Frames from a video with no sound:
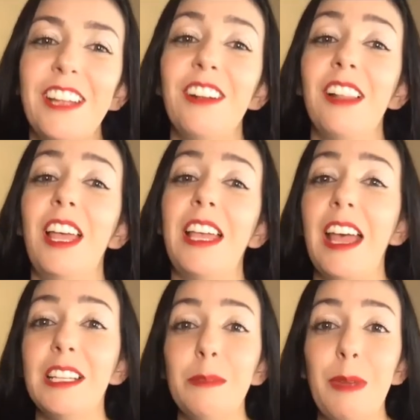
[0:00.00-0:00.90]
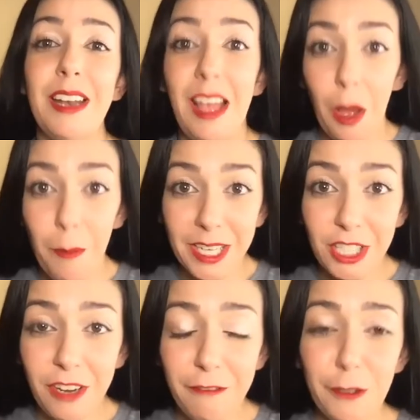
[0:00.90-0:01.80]
You're like, I spent how much
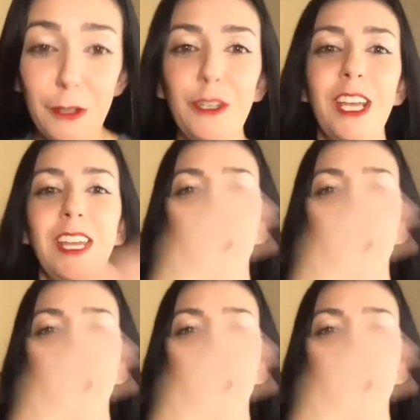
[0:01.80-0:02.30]
on food?